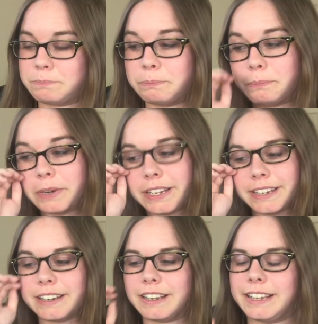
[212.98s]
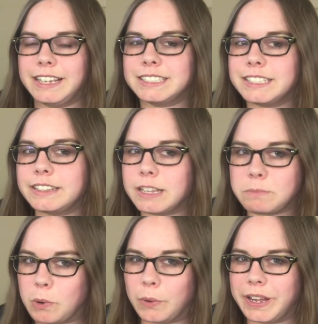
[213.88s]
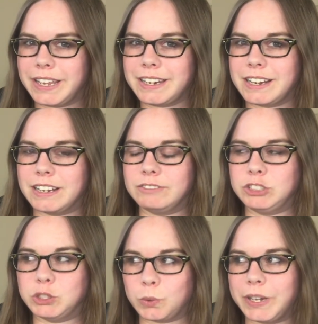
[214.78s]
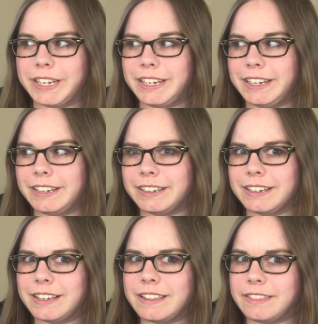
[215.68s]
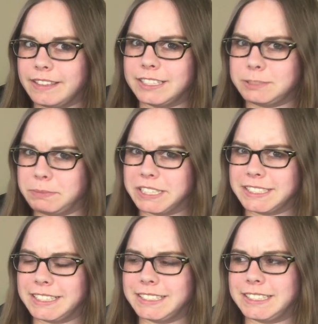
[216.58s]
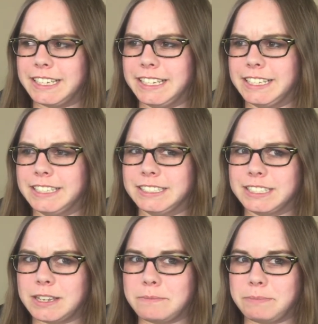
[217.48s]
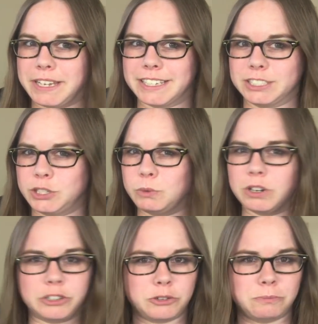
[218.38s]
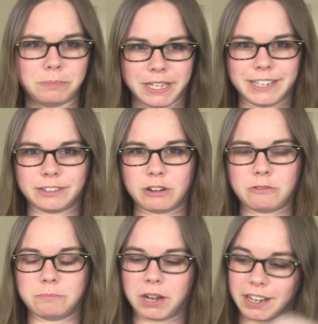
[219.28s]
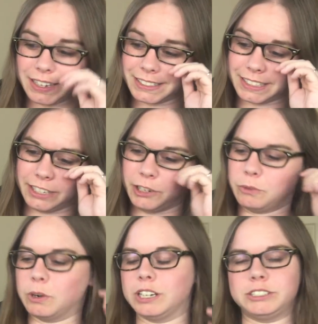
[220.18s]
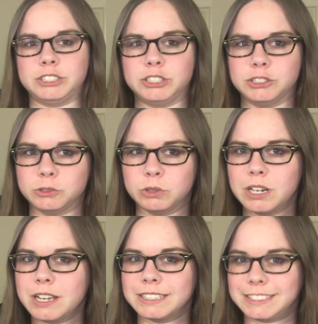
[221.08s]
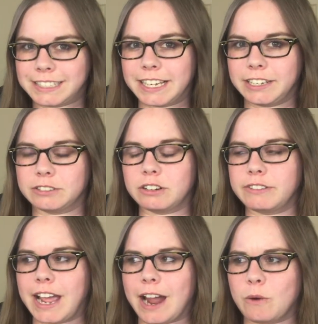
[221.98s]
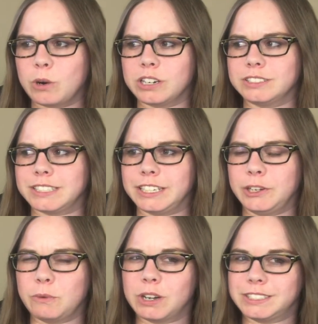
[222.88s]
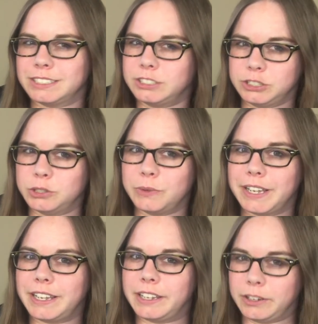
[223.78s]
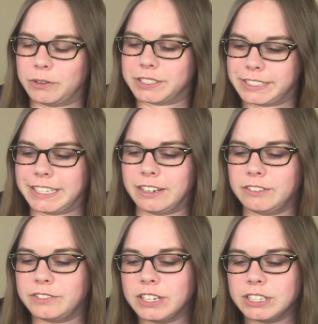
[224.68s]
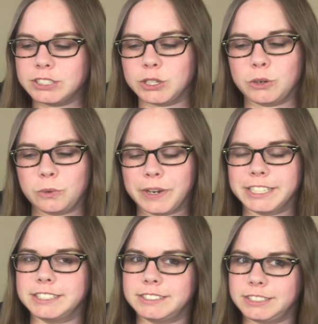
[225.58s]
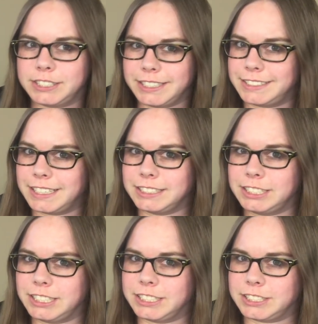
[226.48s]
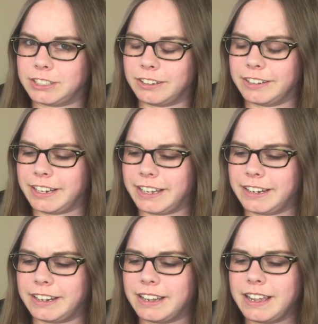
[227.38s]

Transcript: But isn't the point of joining this business is because you want to be your own boss, and you want to set your own hours, and you want to do it yourself? So when she says she started